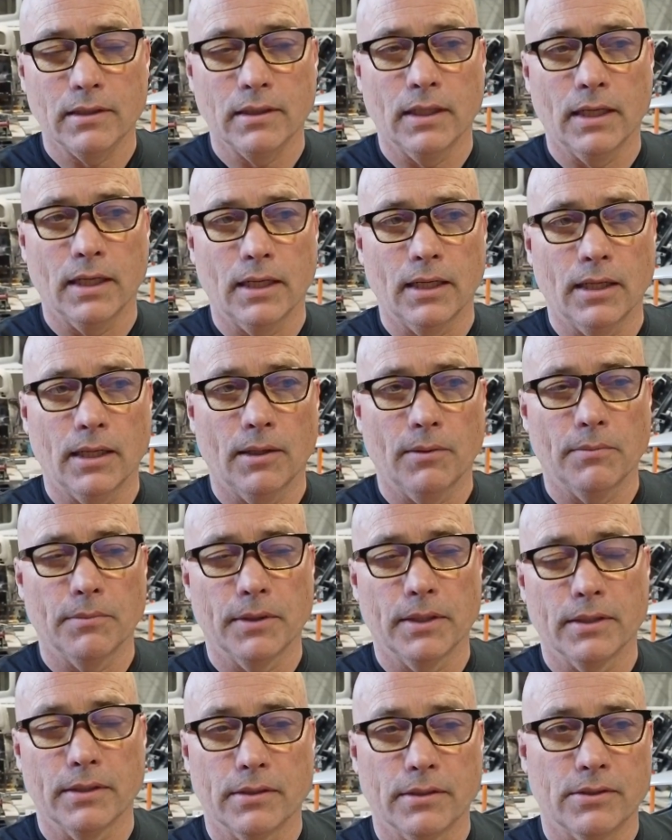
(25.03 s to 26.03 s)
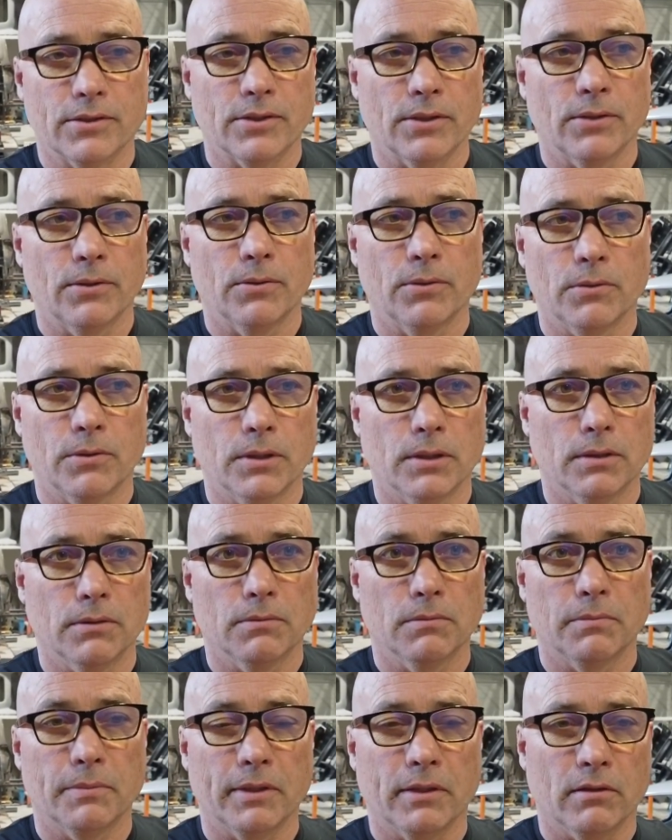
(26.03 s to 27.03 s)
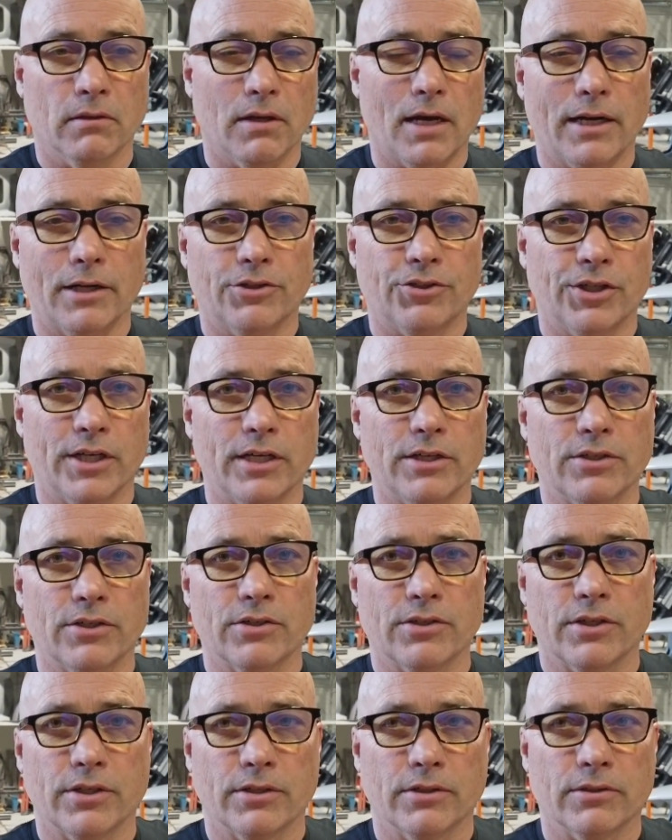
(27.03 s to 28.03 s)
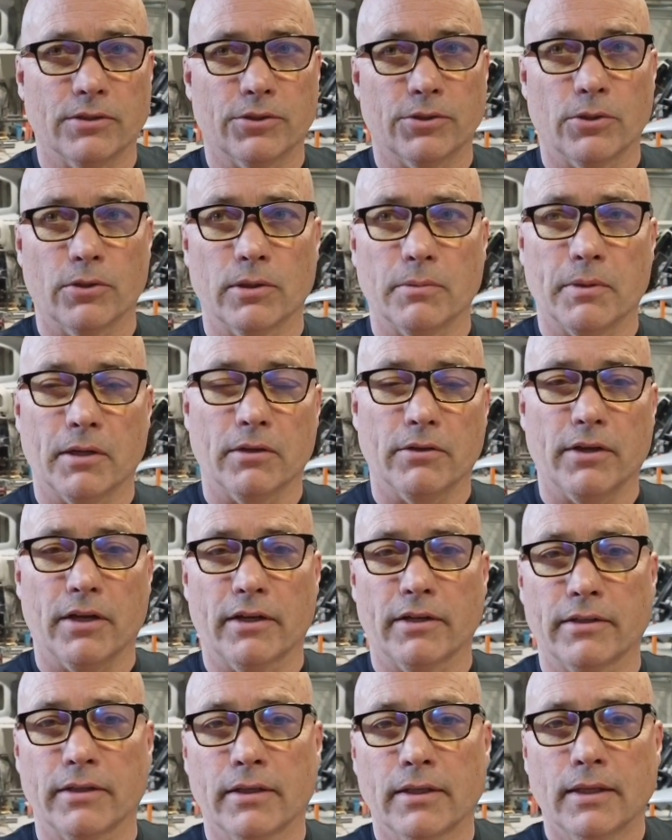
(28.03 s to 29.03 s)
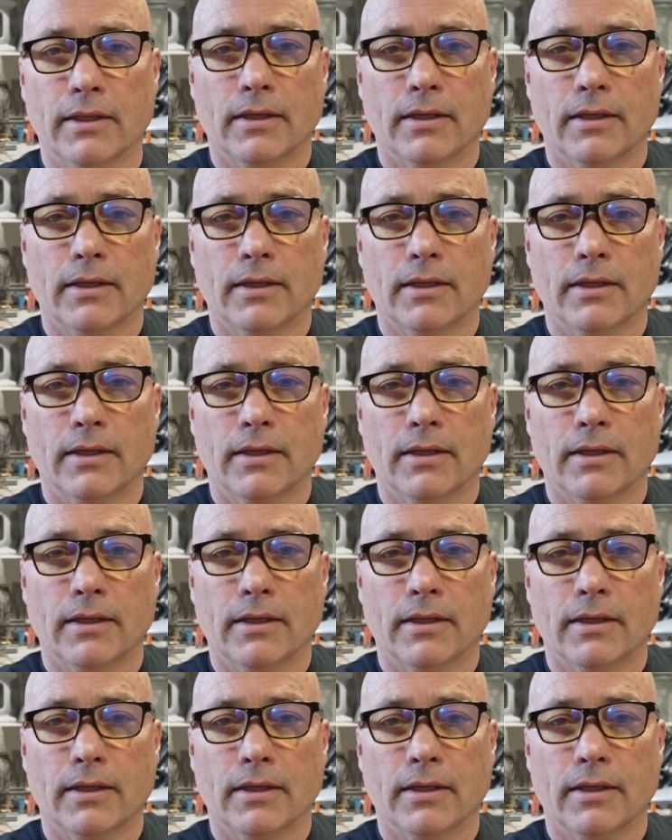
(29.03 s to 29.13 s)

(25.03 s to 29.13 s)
And so there'll be a lot of changes here shortly, but I thought I'd